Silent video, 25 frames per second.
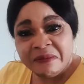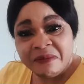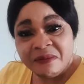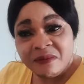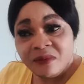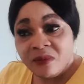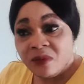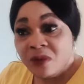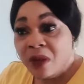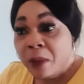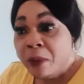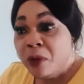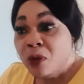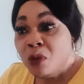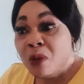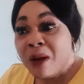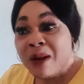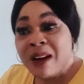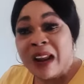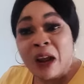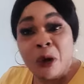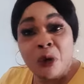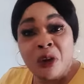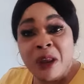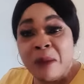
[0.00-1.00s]
Nobody wrong
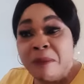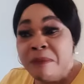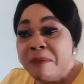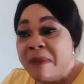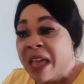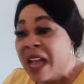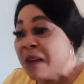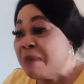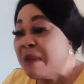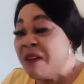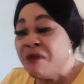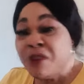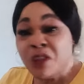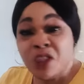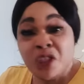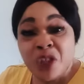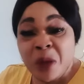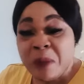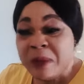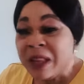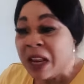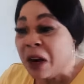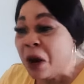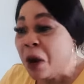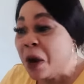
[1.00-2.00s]
gonna make me for social
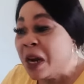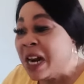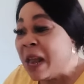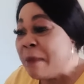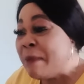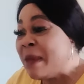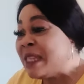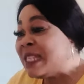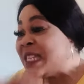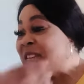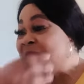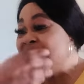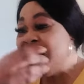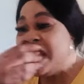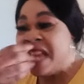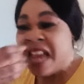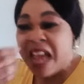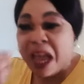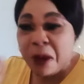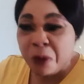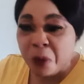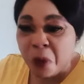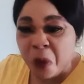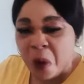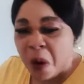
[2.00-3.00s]
media, I'm gonna let person
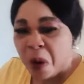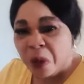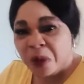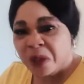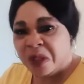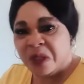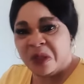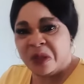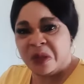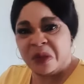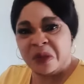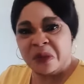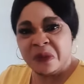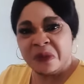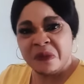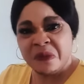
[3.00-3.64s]
hear words.